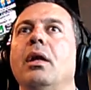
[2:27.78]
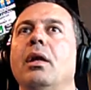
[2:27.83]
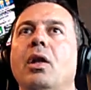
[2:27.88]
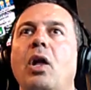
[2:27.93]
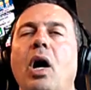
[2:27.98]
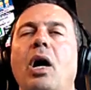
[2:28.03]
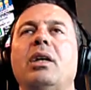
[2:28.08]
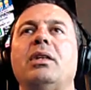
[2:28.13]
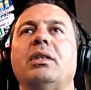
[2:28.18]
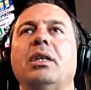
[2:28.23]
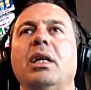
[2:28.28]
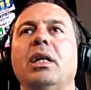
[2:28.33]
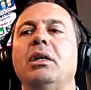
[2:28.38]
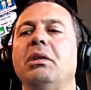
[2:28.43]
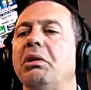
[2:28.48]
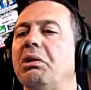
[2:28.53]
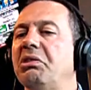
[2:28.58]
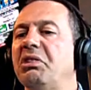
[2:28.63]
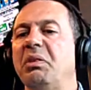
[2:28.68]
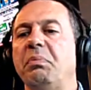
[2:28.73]
Locked
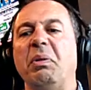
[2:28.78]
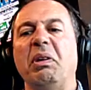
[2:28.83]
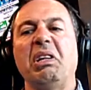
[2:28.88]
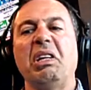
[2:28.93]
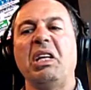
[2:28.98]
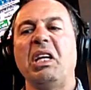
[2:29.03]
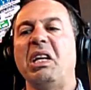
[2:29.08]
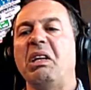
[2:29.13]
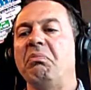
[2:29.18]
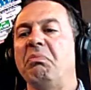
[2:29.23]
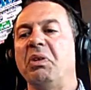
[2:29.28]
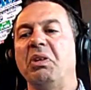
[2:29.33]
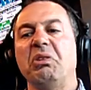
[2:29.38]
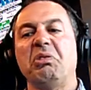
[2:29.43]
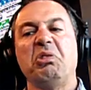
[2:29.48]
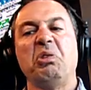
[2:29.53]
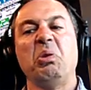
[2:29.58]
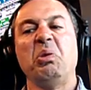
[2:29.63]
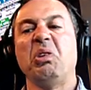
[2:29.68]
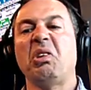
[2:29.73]
in, typically
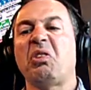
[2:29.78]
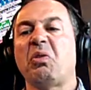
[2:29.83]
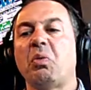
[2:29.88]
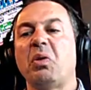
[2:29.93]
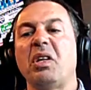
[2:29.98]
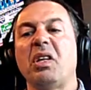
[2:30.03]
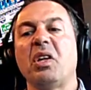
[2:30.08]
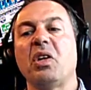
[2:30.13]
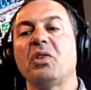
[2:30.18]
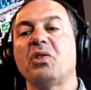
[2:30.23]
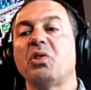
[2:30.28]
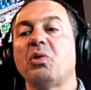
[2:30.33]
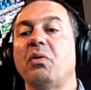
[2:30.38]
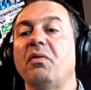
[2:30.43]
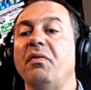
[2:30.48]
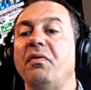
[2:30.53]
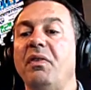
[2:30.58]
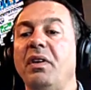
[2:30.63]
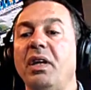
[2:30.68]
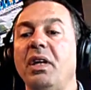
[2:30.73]
2 to 3 years.
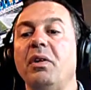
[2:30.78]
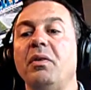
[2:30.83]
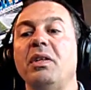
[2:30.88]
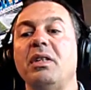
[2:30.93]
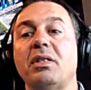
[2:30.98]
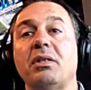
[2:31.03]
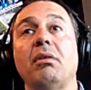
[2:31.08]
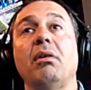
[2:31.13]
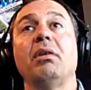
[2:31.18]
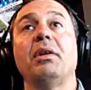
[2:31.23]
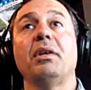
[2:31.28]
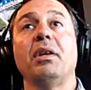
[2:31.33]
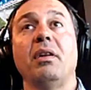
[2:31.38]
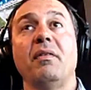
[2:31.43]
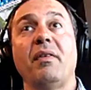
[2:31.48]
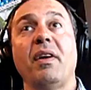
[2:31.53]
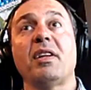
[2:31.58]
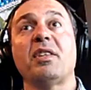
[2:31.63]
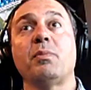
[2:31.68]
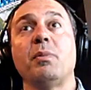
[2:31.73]
So very solid
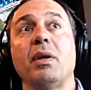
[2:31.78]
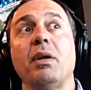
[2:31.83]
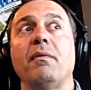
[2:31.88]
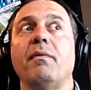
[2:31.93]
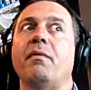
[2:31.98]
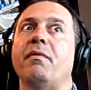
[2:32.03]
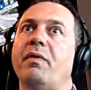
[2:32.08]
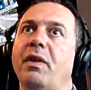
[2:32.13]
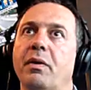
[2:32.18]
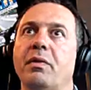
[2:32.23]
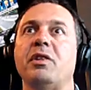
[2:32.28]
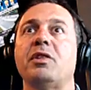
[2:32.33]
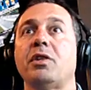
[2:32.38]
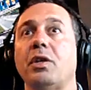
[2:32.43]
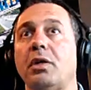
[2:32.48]
investment, very